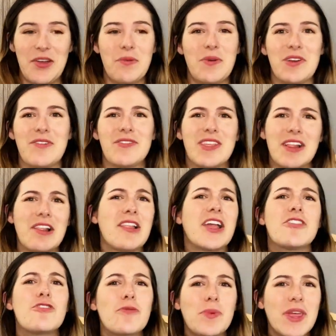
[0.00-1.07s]
one of the
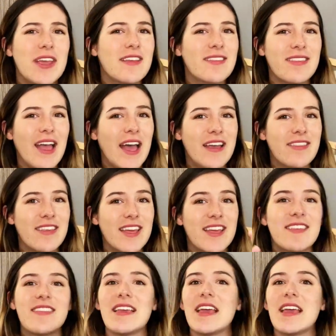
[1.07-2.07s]
lunch plate sizes,